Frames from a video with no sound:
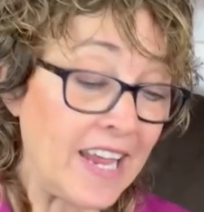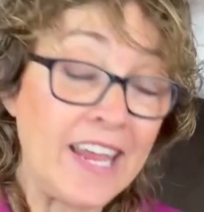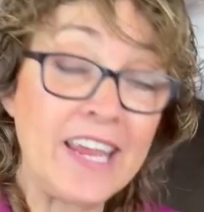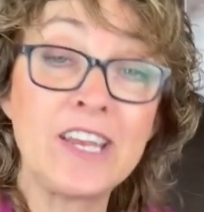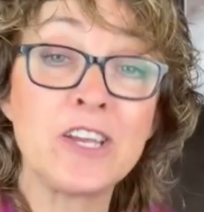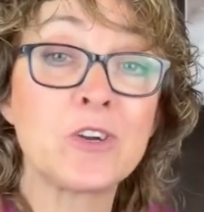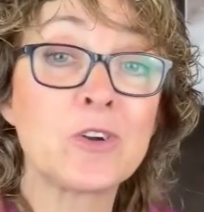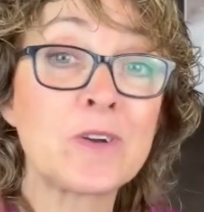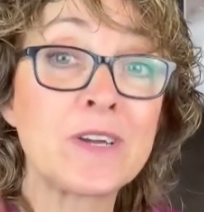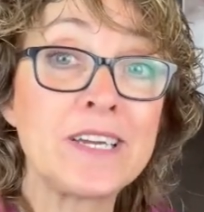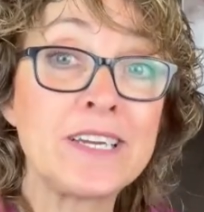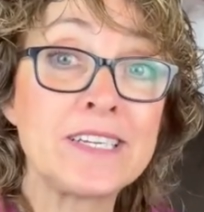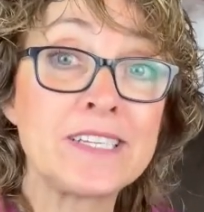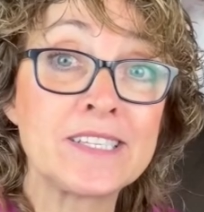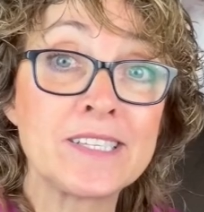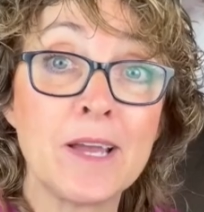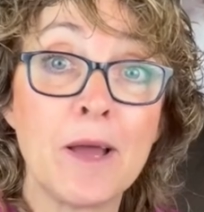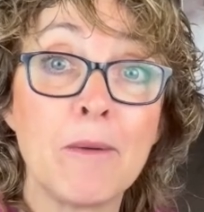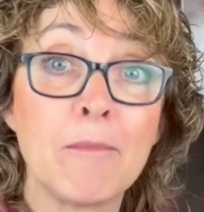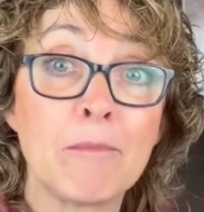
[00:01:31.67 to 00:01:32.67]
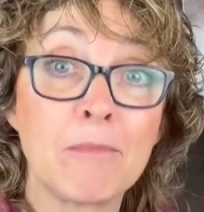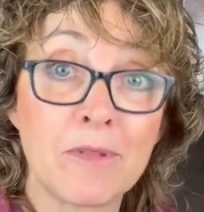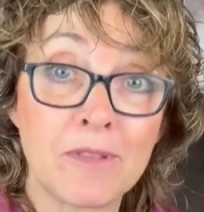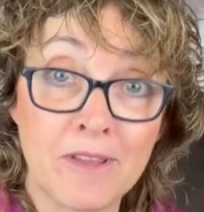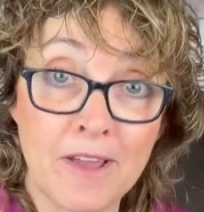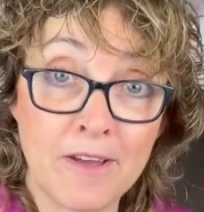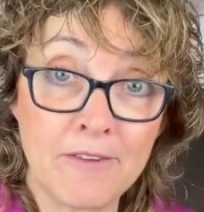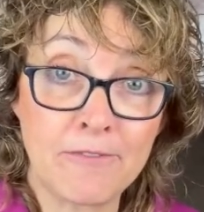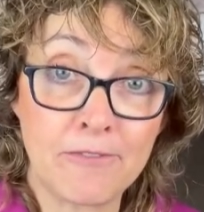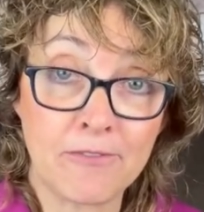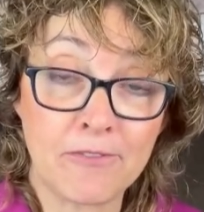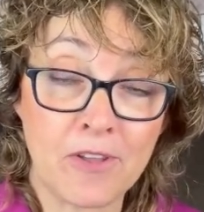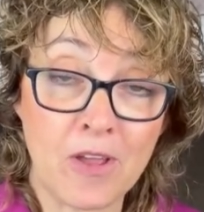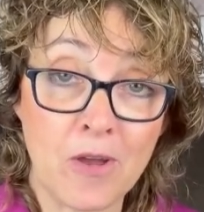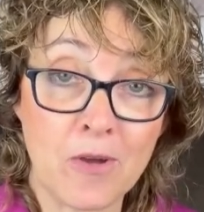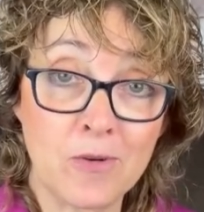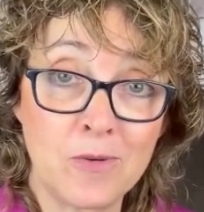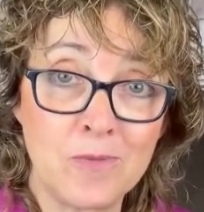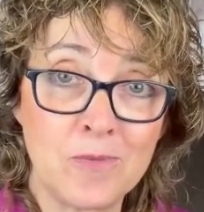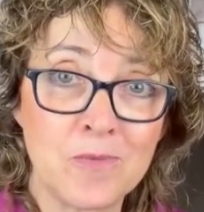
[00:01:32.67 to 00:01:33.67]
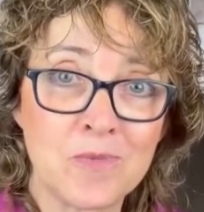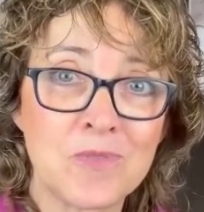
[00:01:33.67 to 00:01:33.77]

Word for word: increase blood flow,